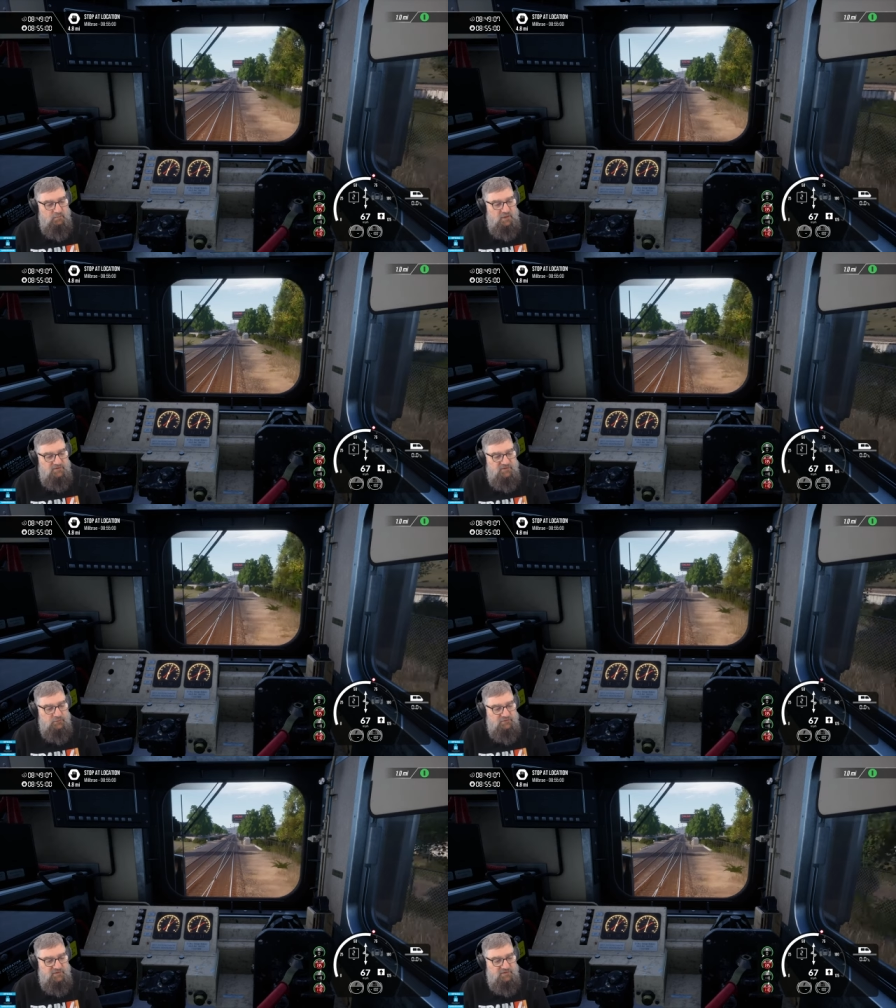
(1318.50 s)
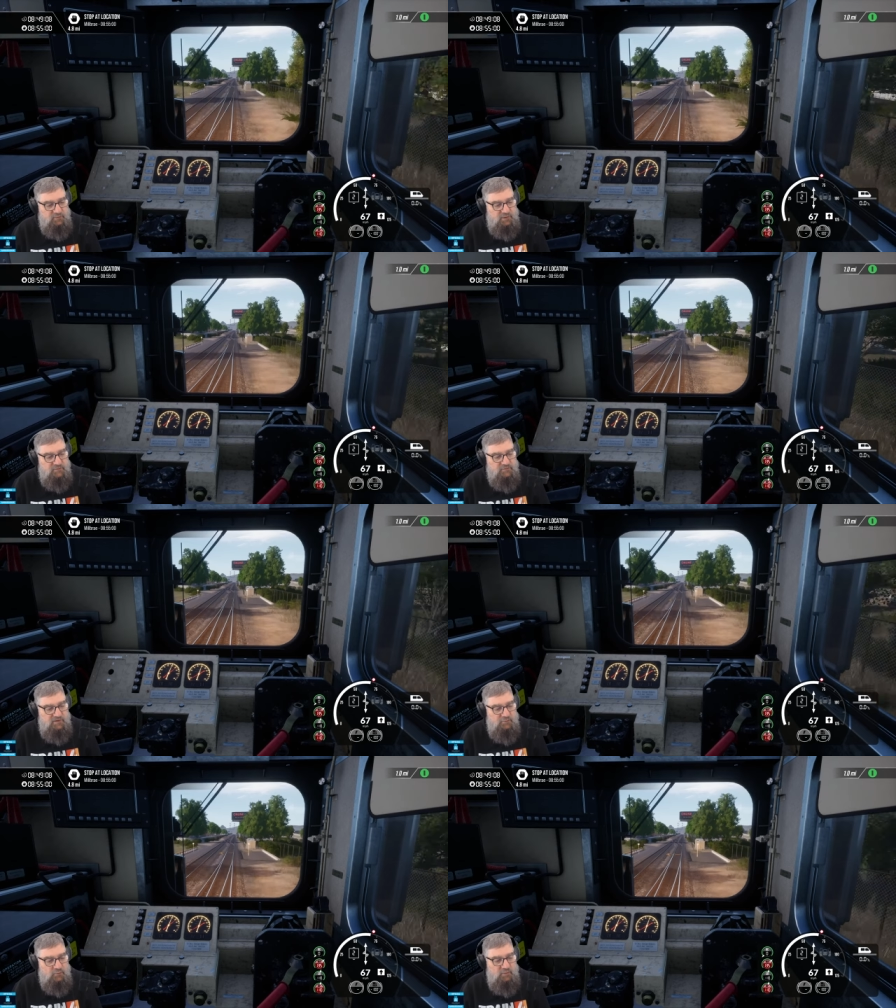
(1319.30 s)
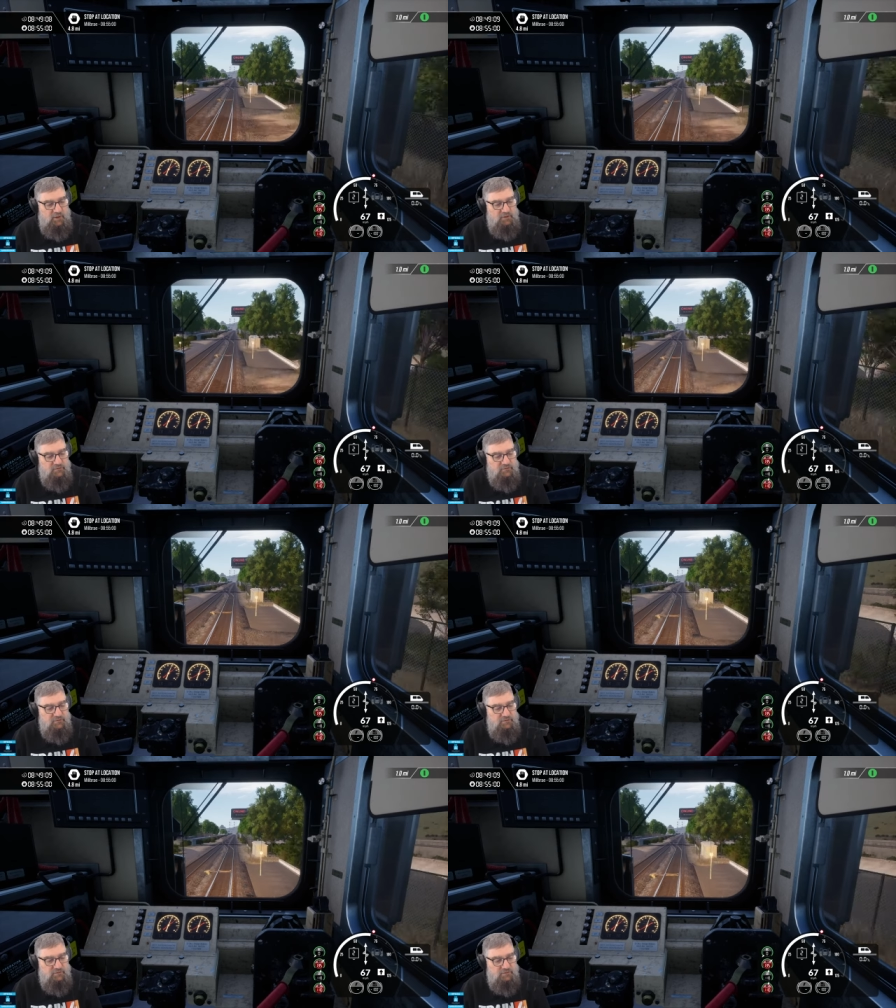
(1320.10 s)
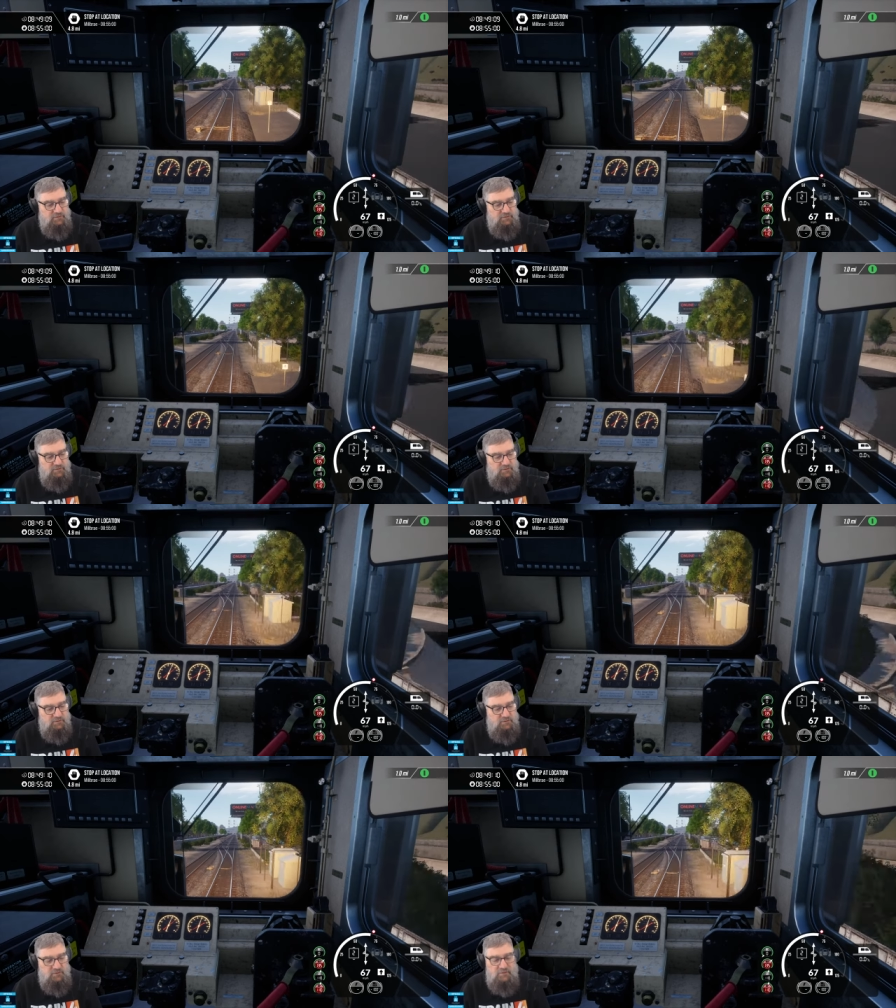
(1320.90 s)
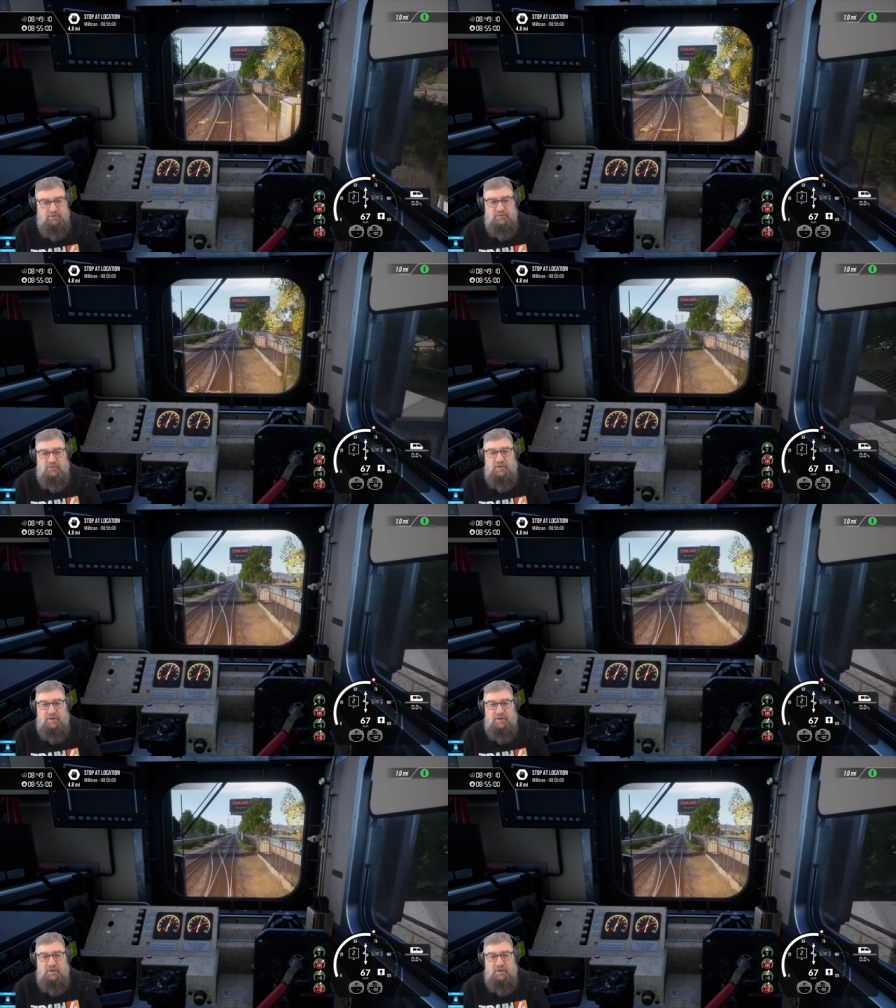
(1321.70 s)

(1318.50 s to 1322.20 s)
Marcel says about £54. So